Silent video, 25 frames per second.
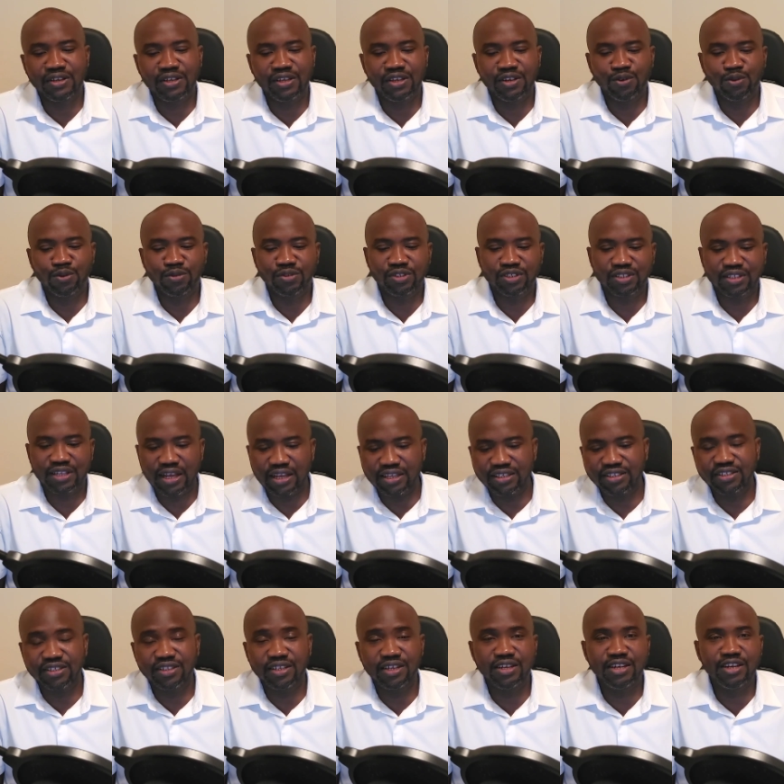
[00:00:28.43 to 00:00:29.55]
you know
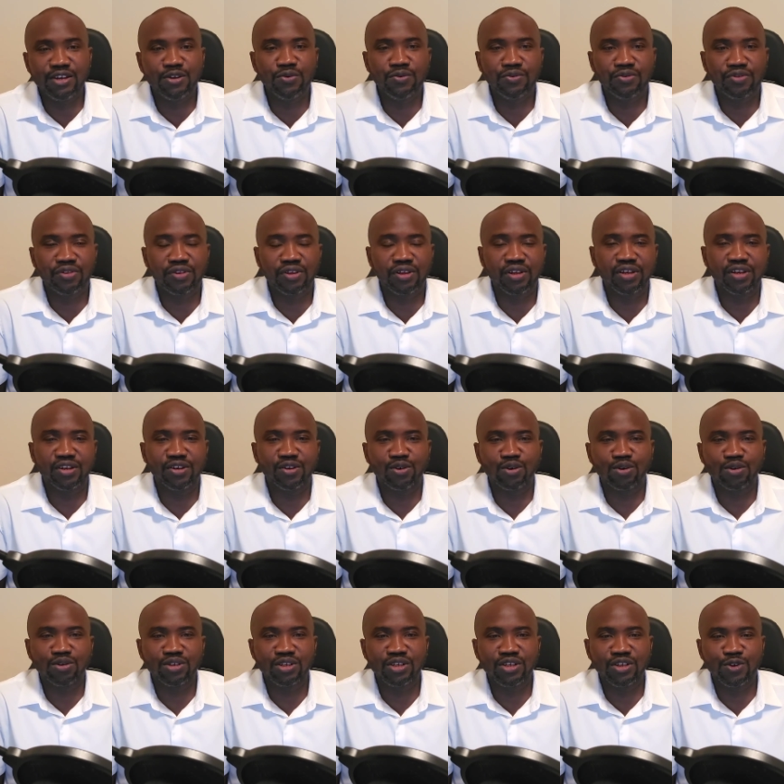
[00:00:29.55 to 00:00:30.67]
starting a new thing
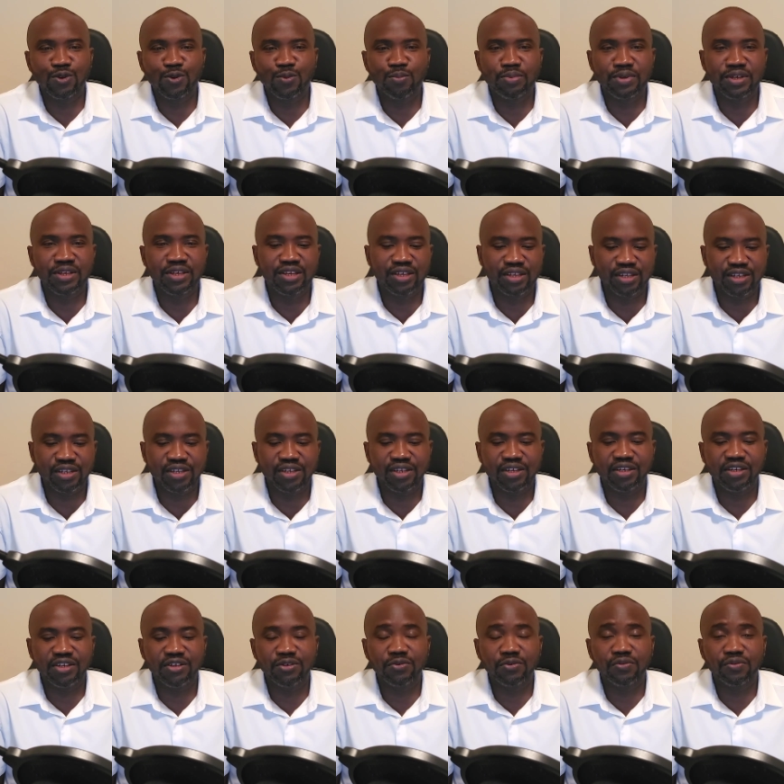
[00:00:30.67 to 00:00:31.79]
or you know beginning a
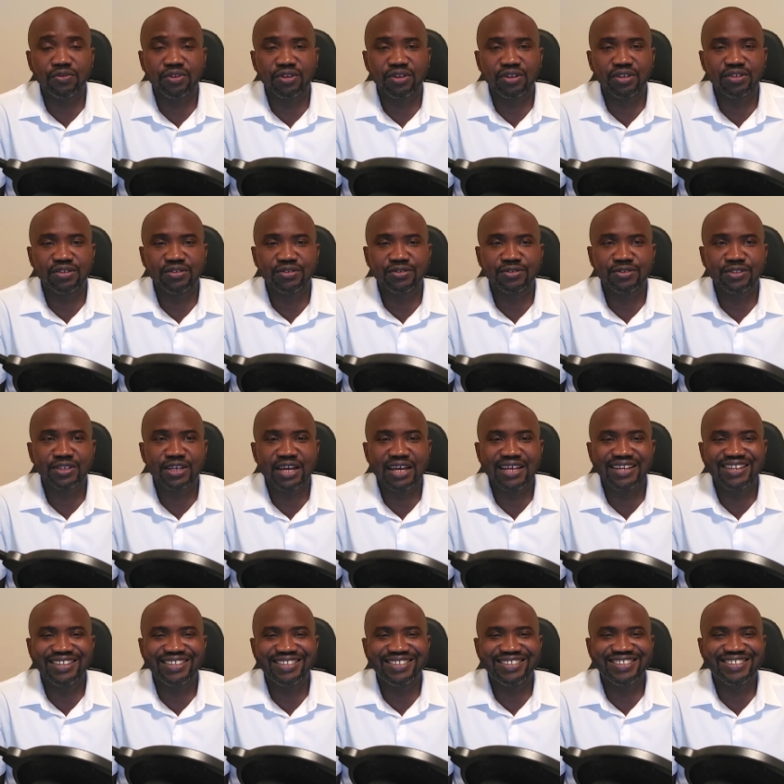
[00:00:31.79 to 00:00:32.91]
new thing,
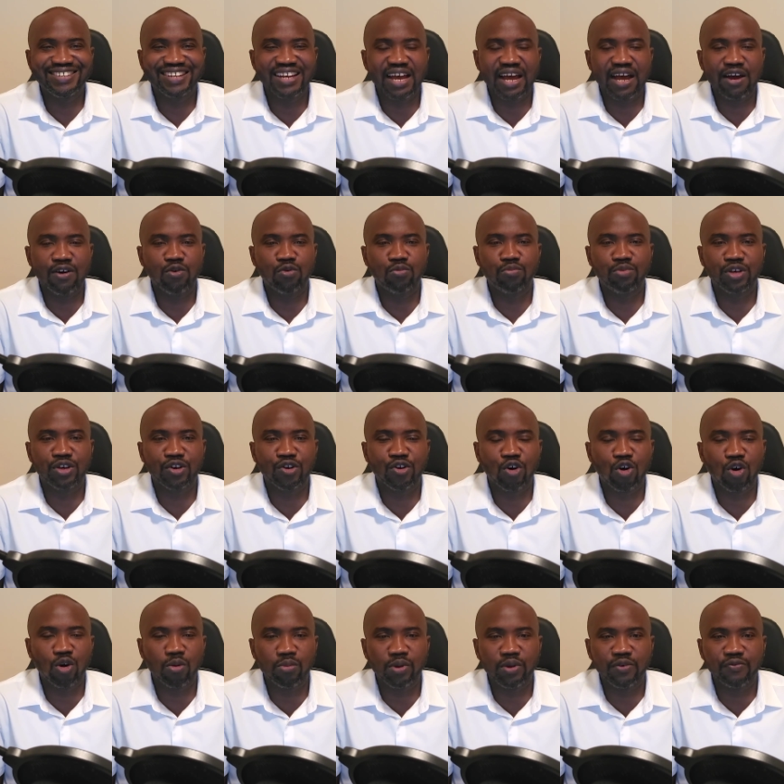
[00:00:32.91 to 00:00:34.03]
and I will be
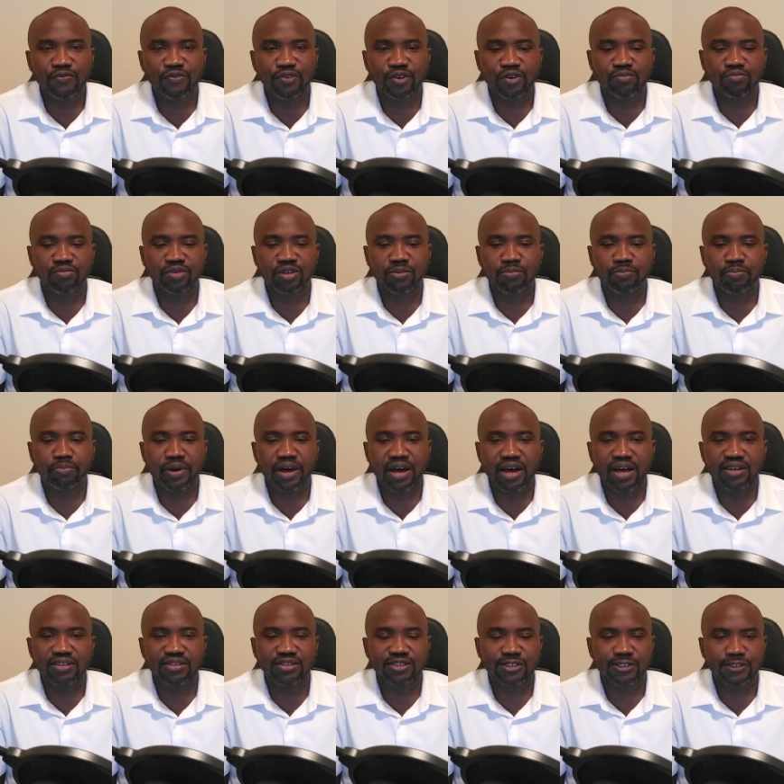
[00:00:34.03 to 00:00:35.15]
coming from the
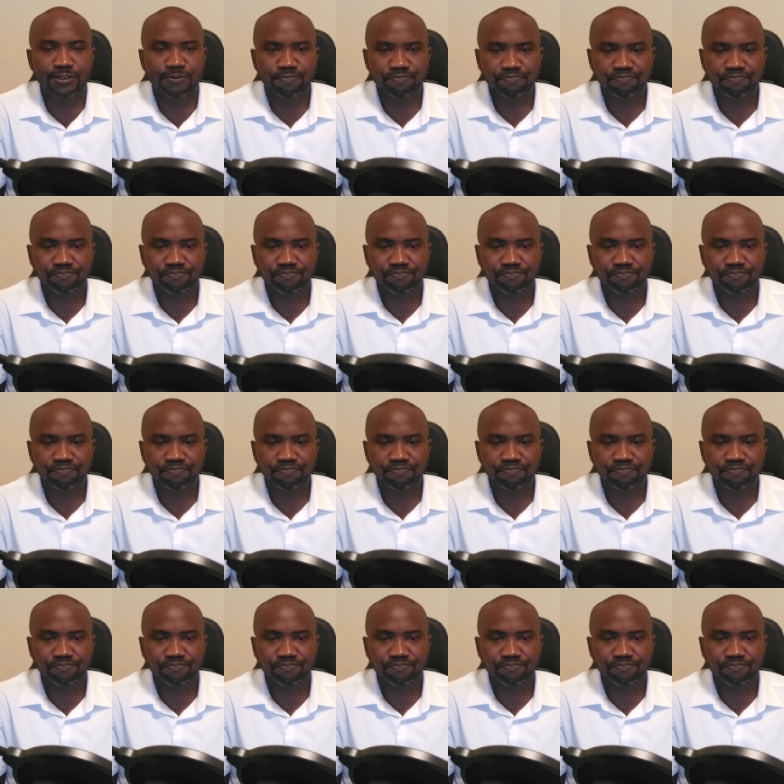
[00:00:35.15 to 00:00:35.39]
part